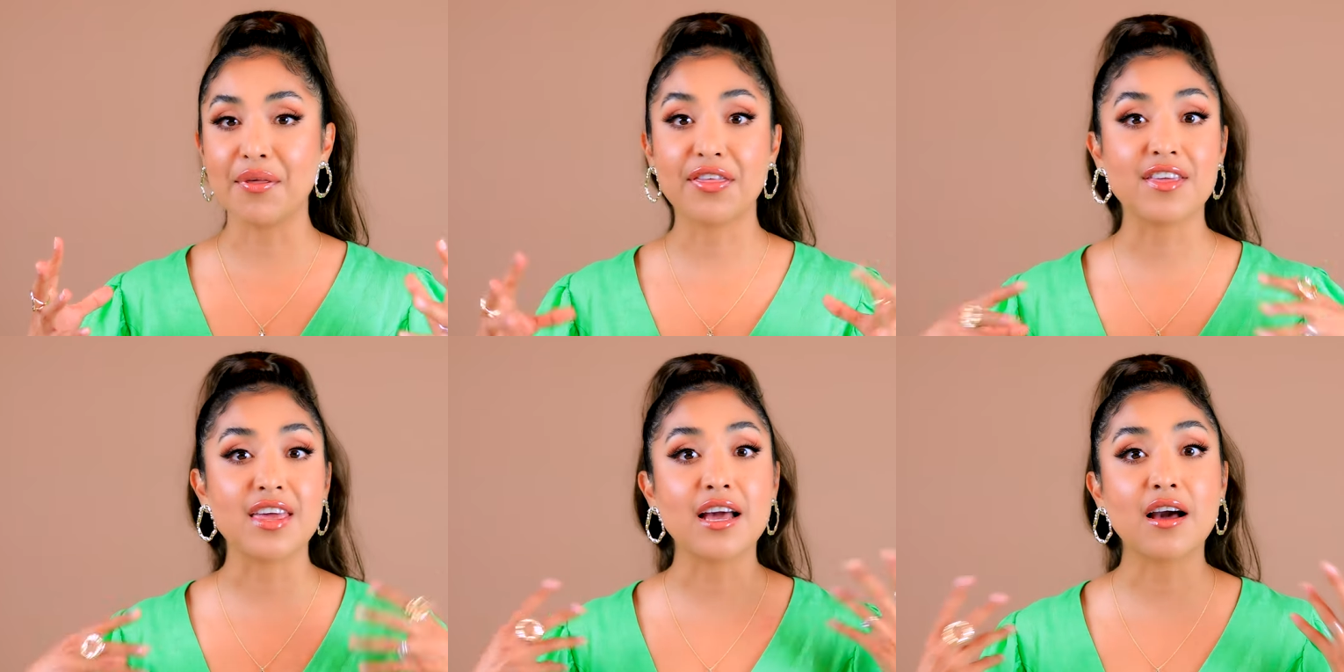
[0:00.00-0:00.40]

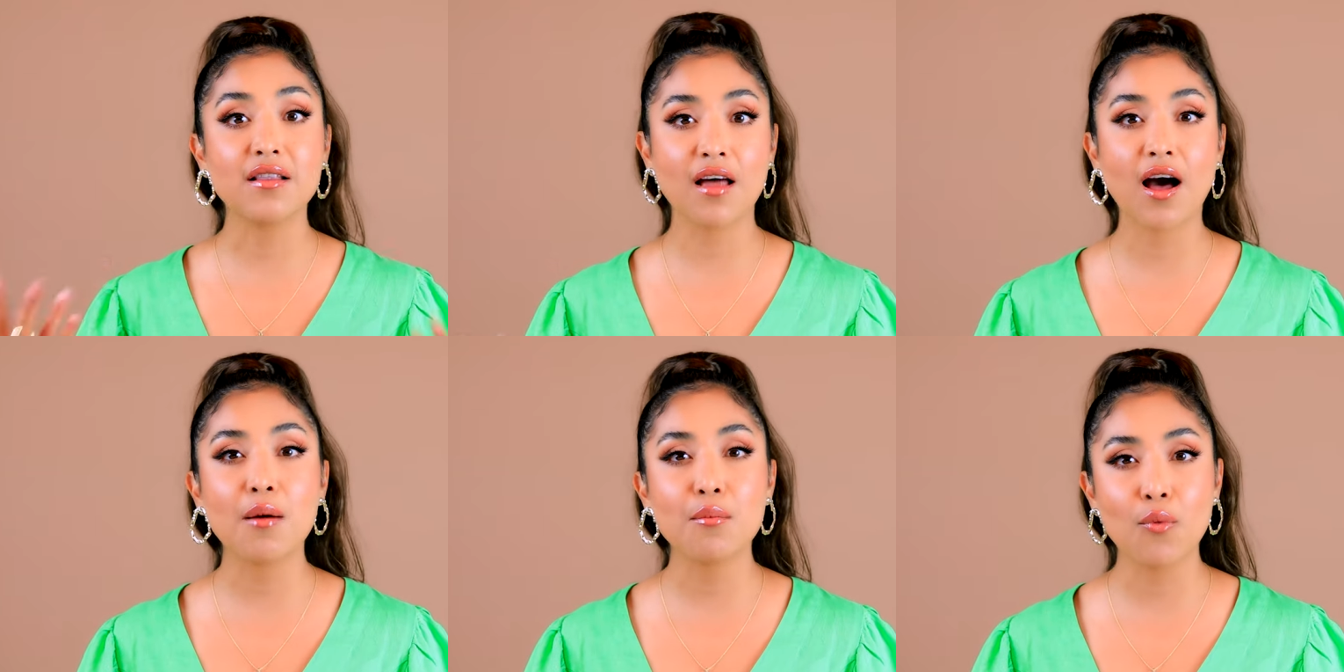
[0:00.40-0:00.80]
think a
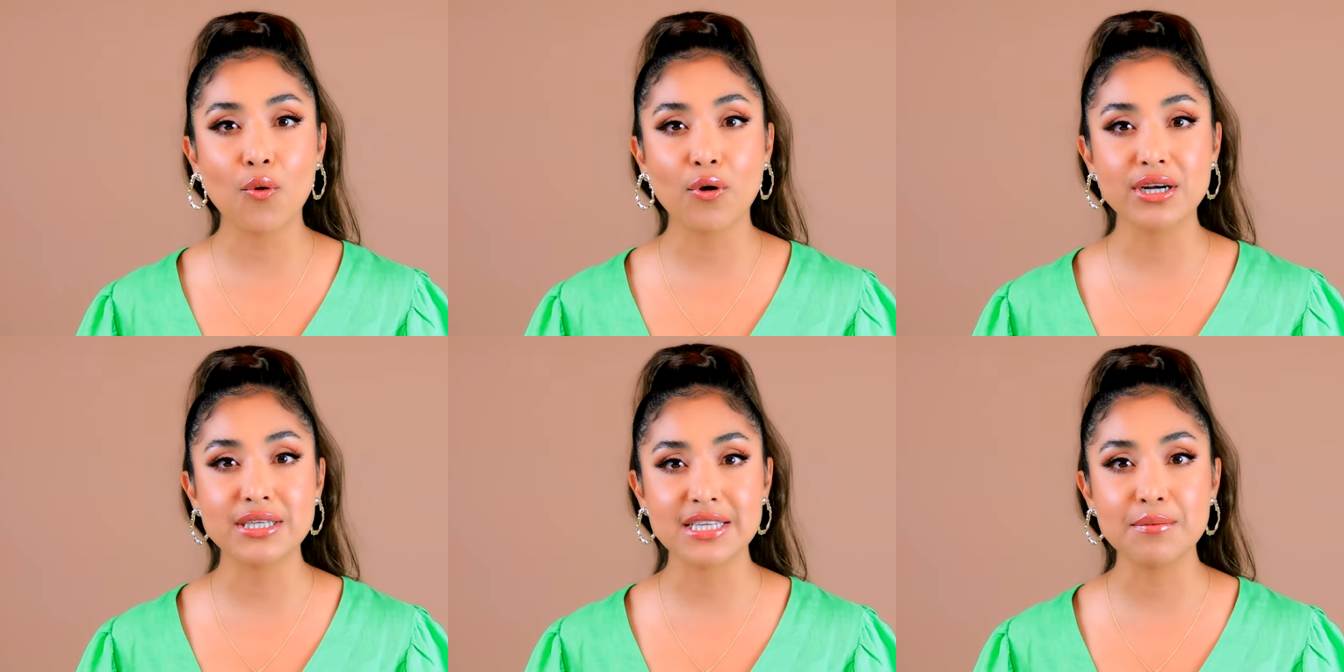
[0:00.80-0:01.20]
lot
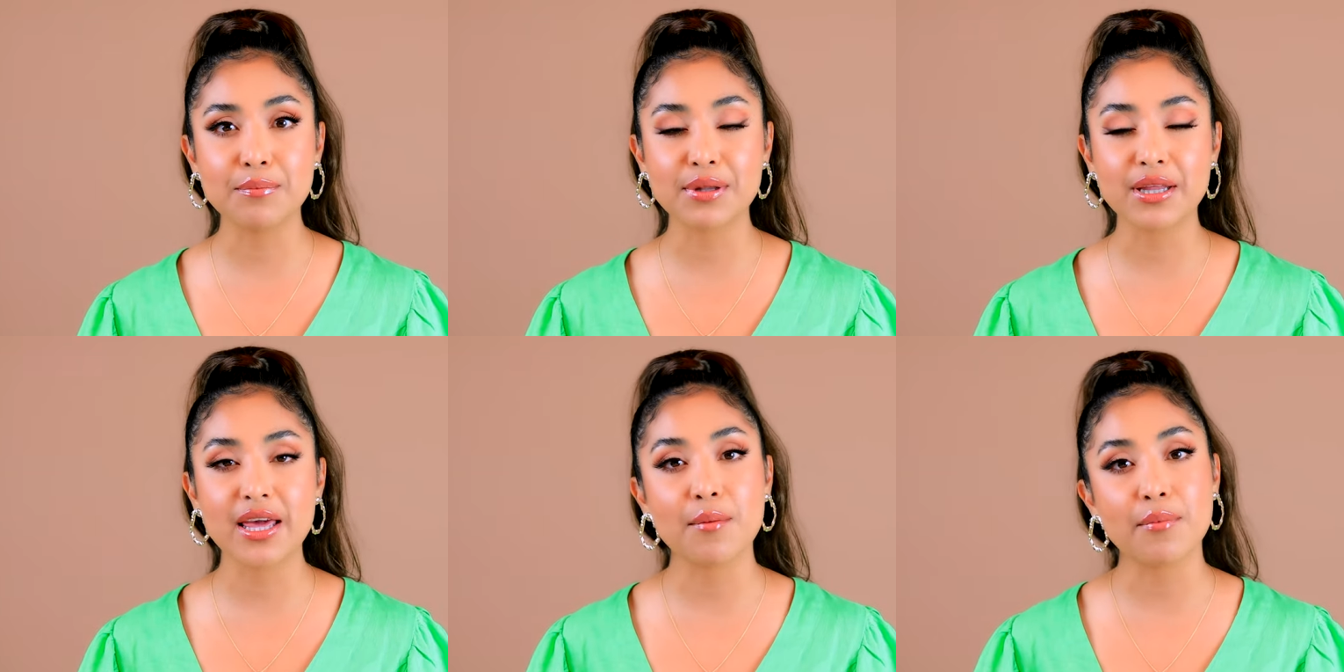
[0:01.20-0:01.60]
more
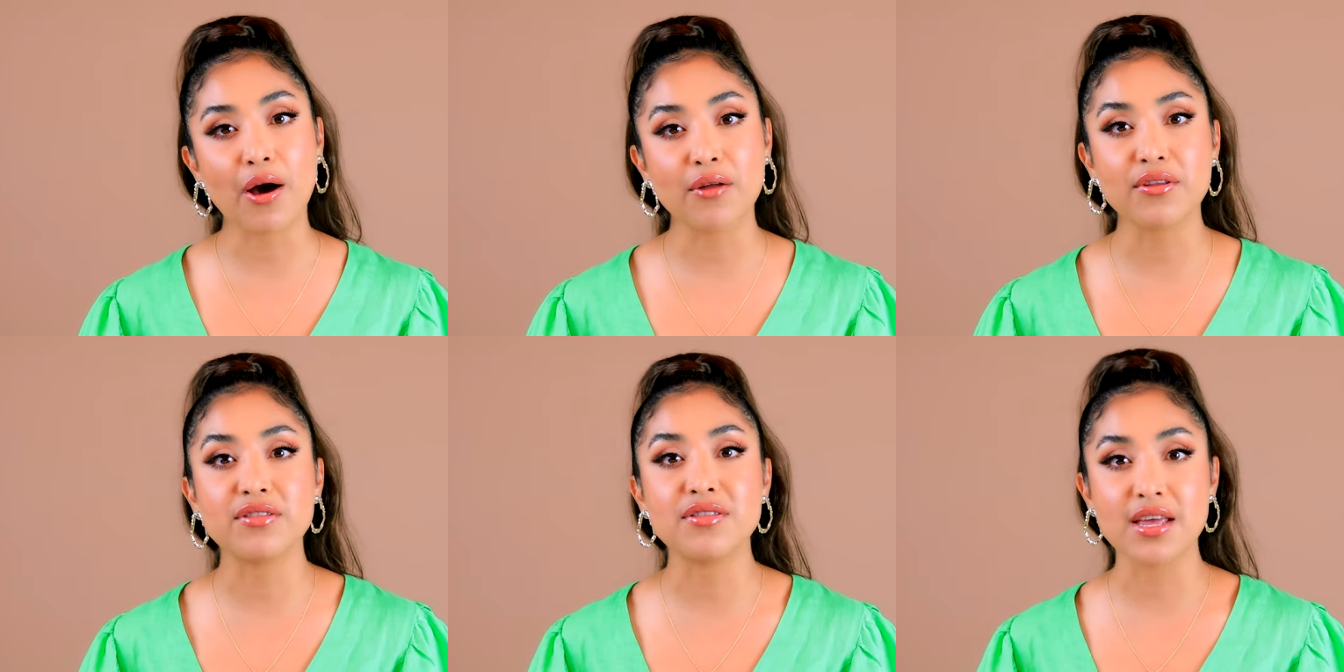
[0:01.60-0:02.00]
deeply
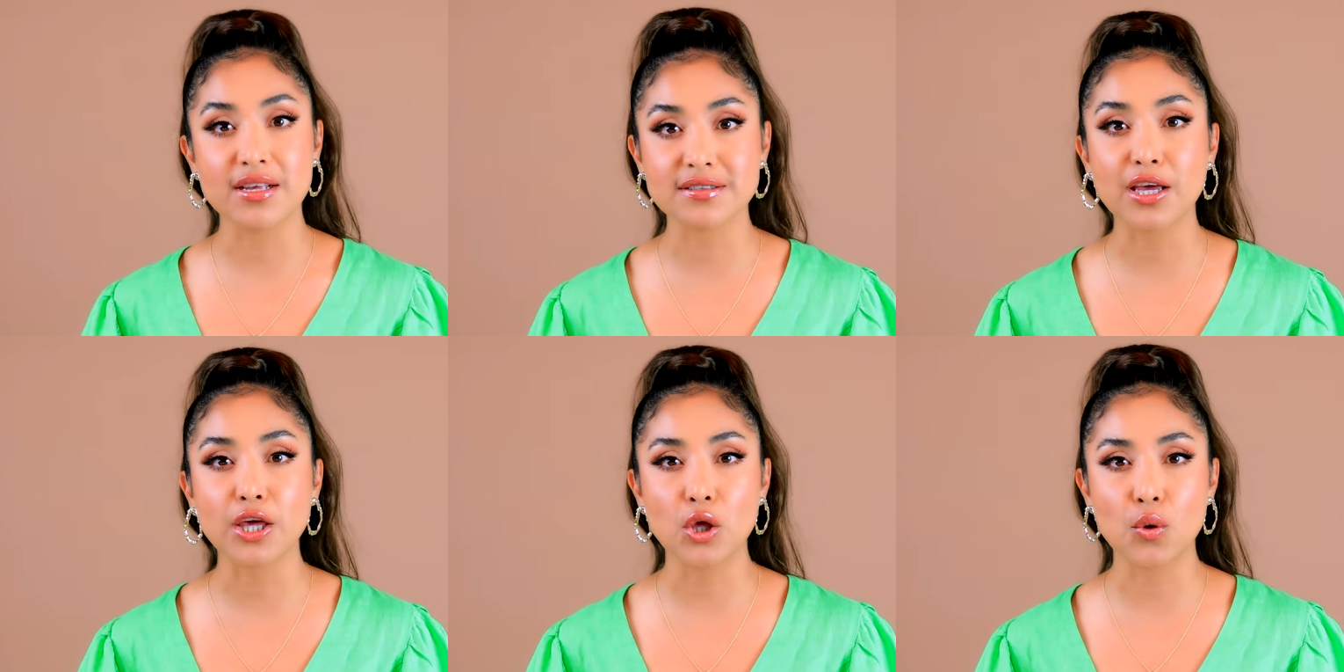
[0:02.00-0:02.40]
about the
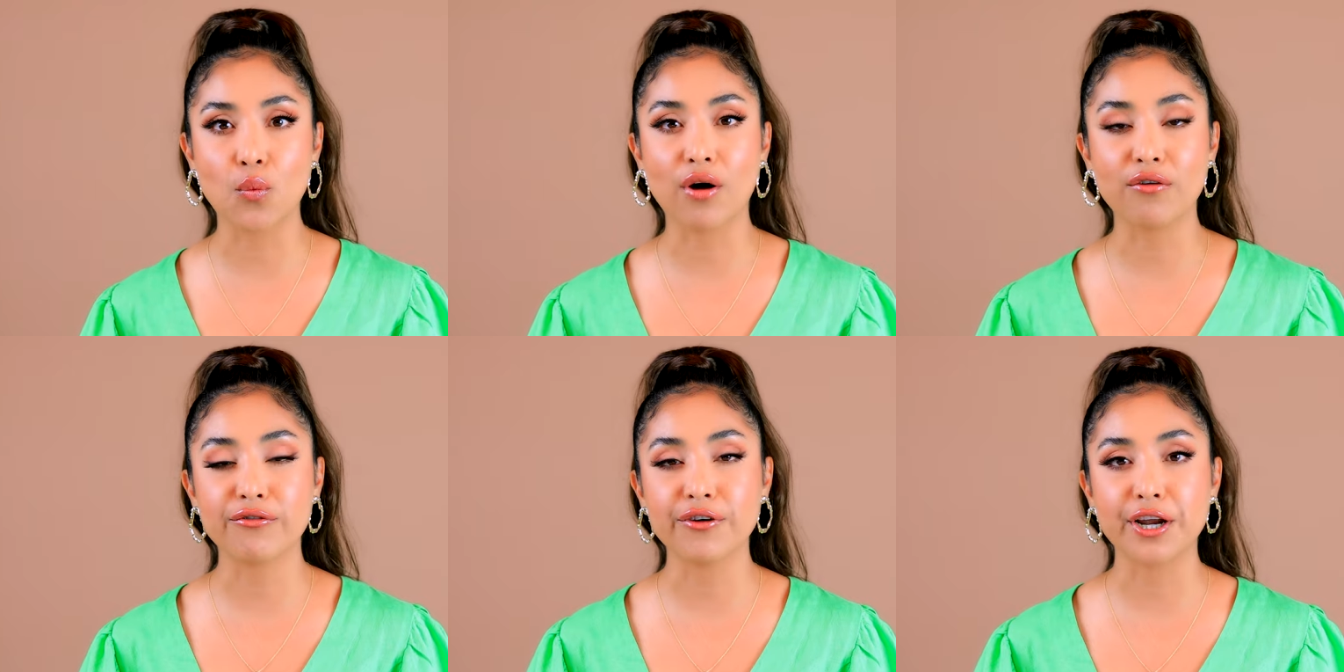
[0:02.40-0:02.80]
things that you
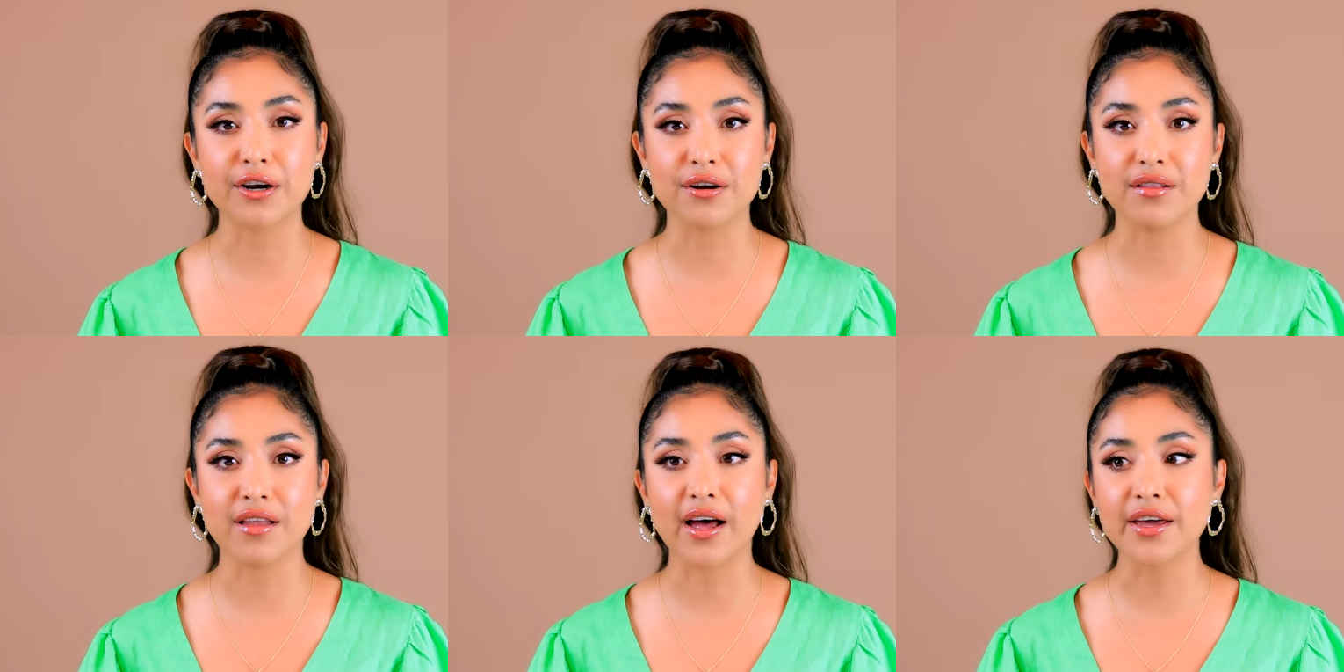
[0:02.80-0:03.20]
want for
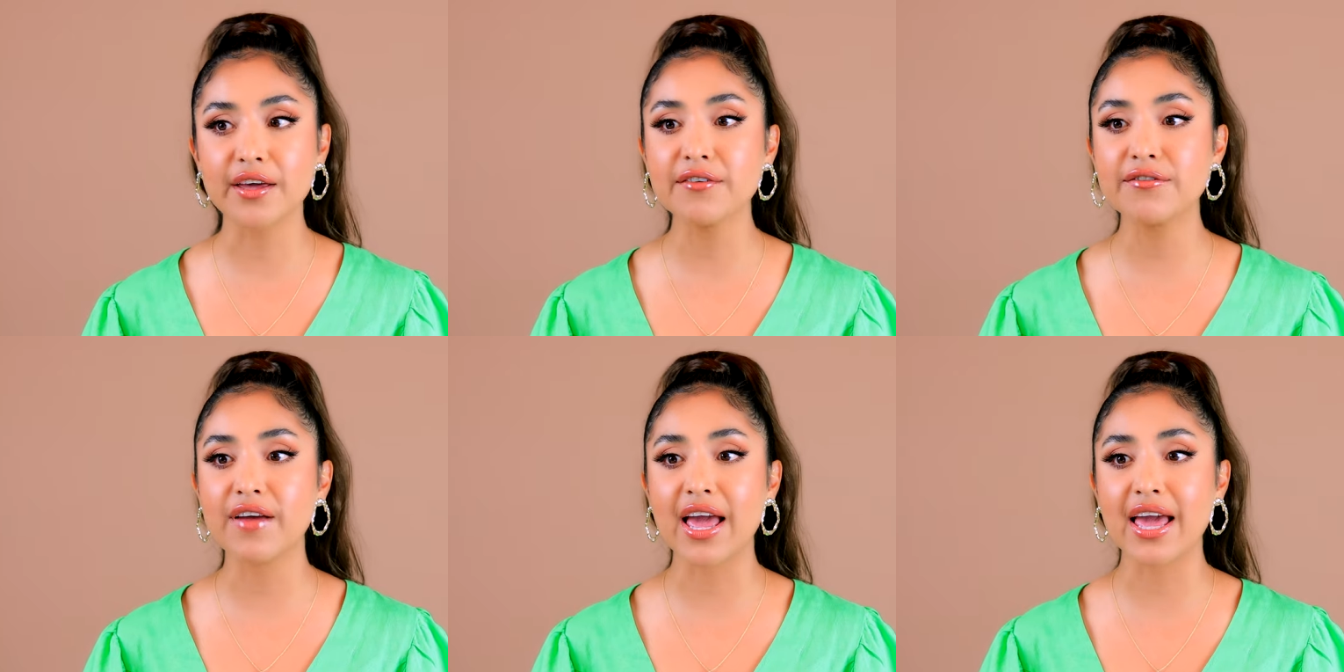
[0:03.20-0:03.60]
your life,